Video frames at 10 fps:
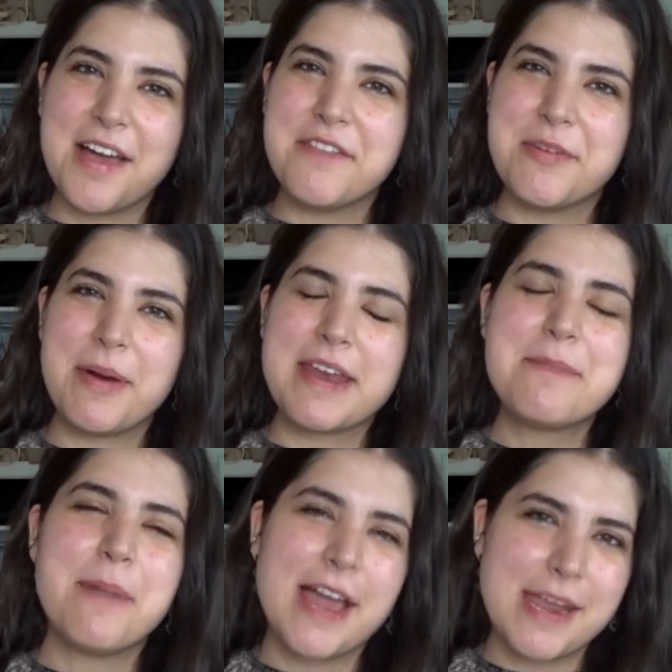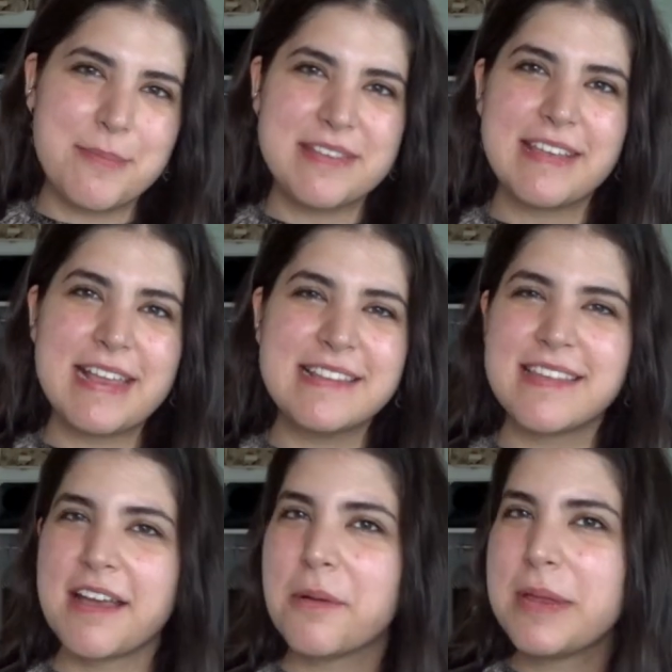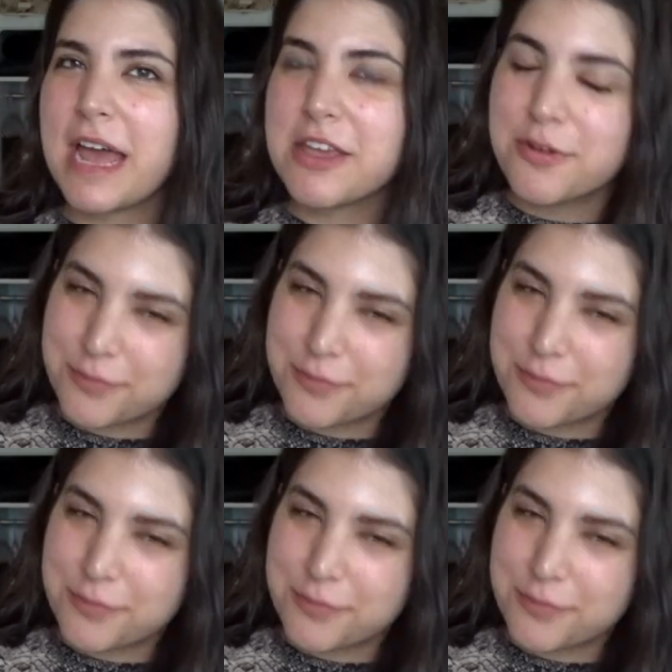everybody, my name is Ilse coming at you